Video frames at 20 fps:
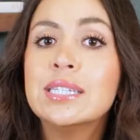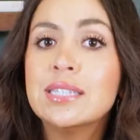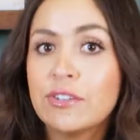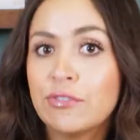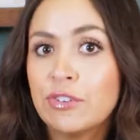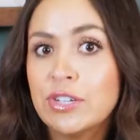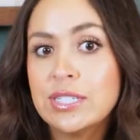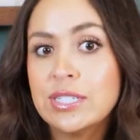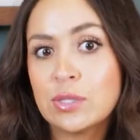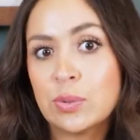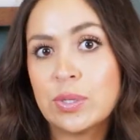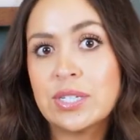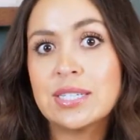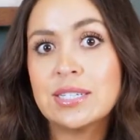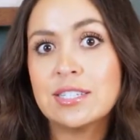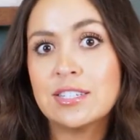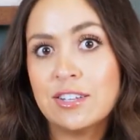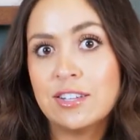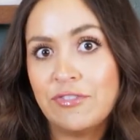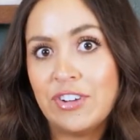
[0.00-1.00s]
different
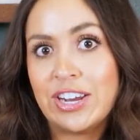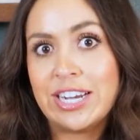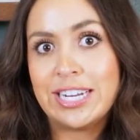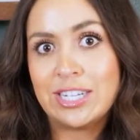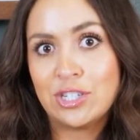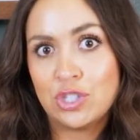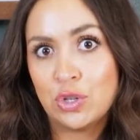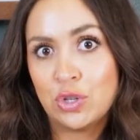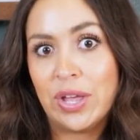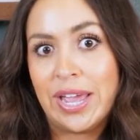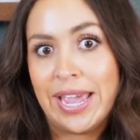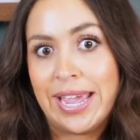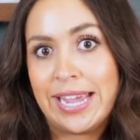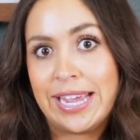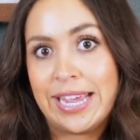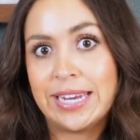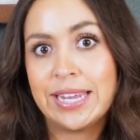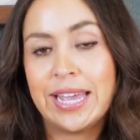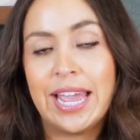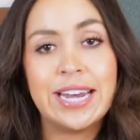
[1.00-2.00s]
sources of financial
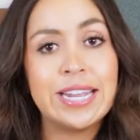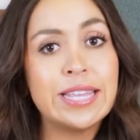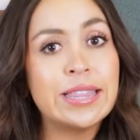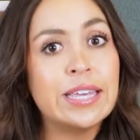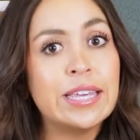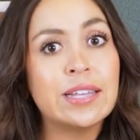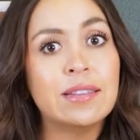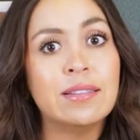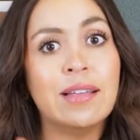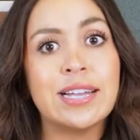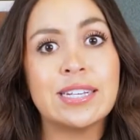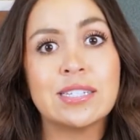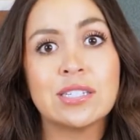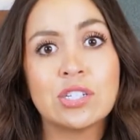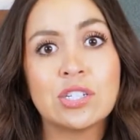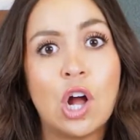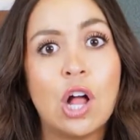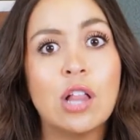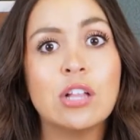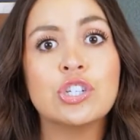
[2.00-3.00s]
aid, anything like
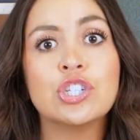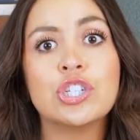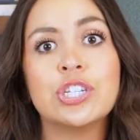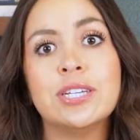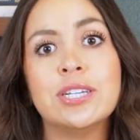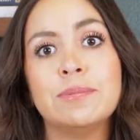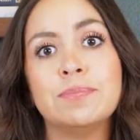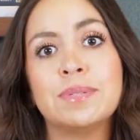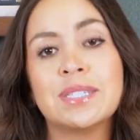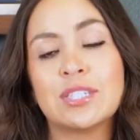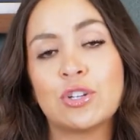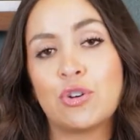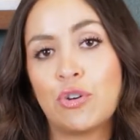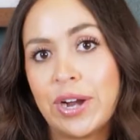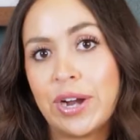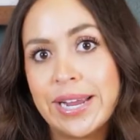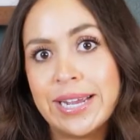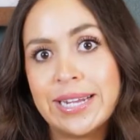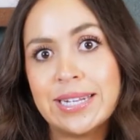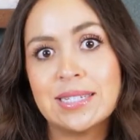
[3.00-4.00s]
scholarships,
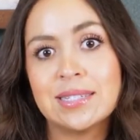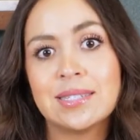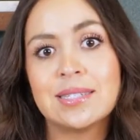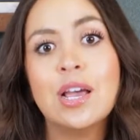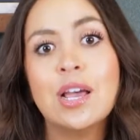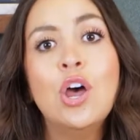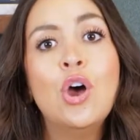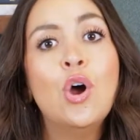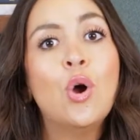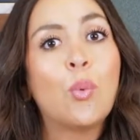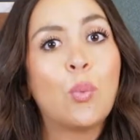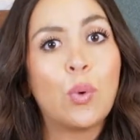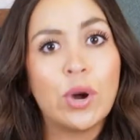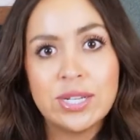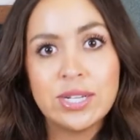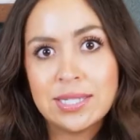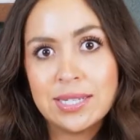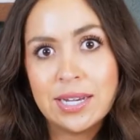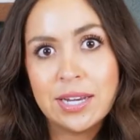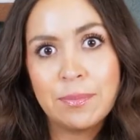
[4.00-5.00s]
grants,
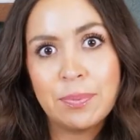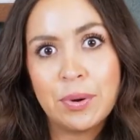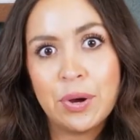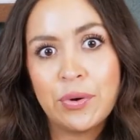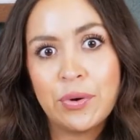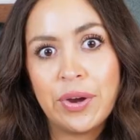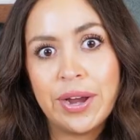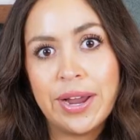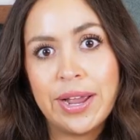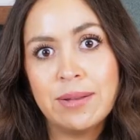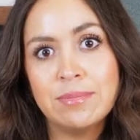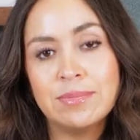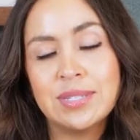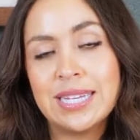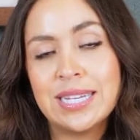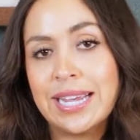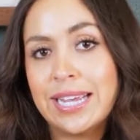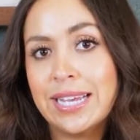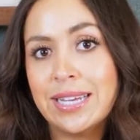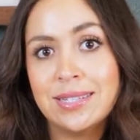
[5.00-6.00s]
work-study programs,
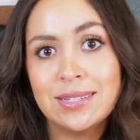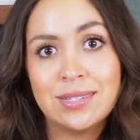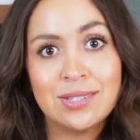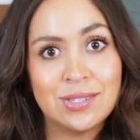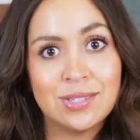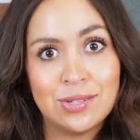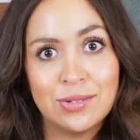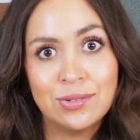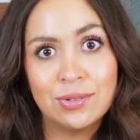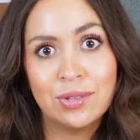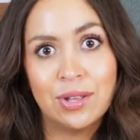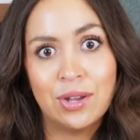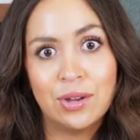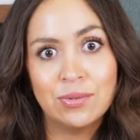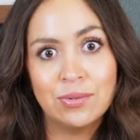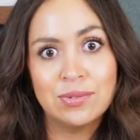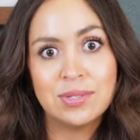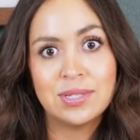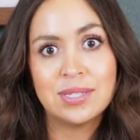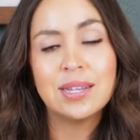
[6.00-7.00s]
and student
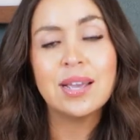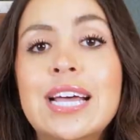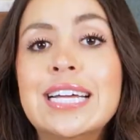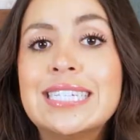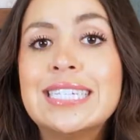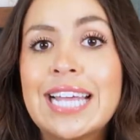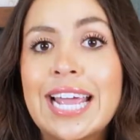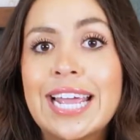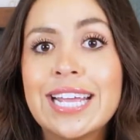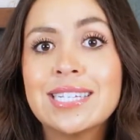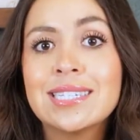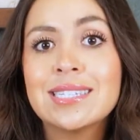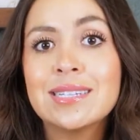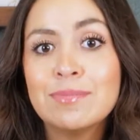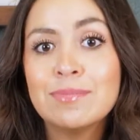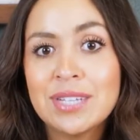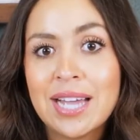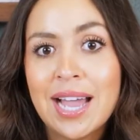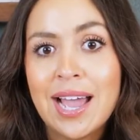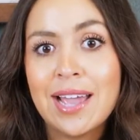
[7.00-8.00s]
loans. Take
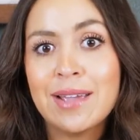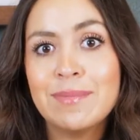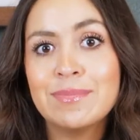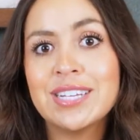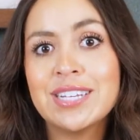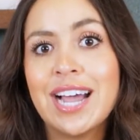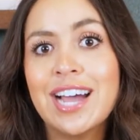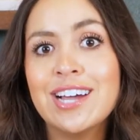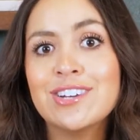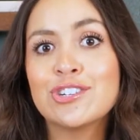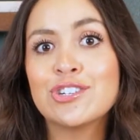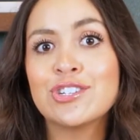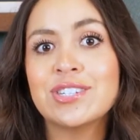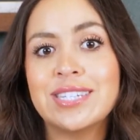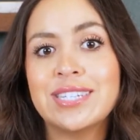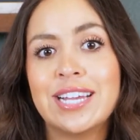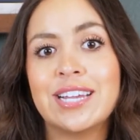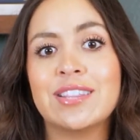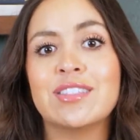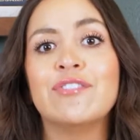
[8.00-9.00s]
some time to
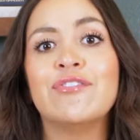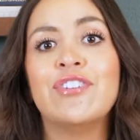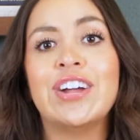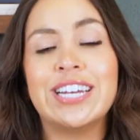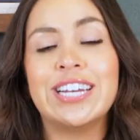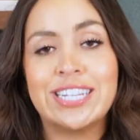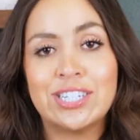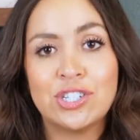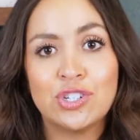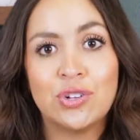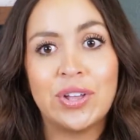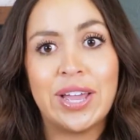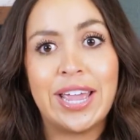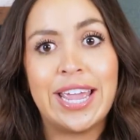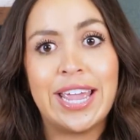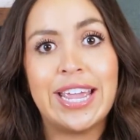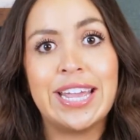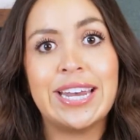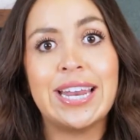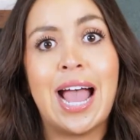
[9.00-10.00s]
understand the financial
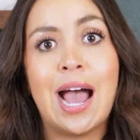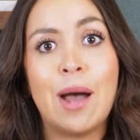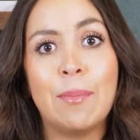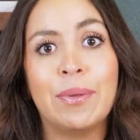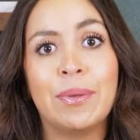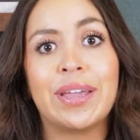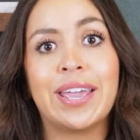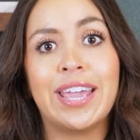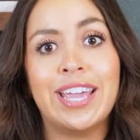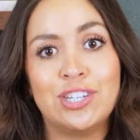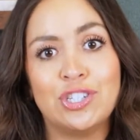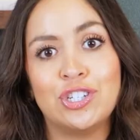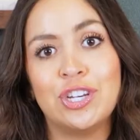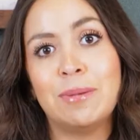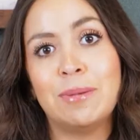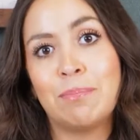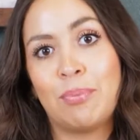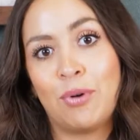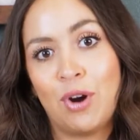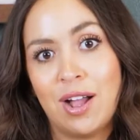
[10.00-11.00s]
aid
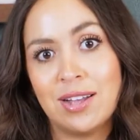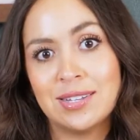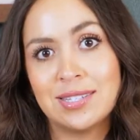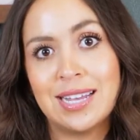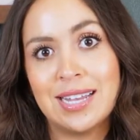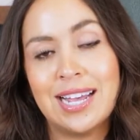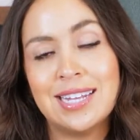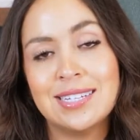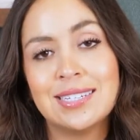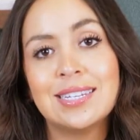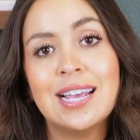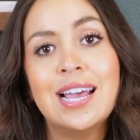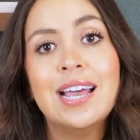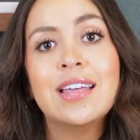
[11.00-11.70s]
application process,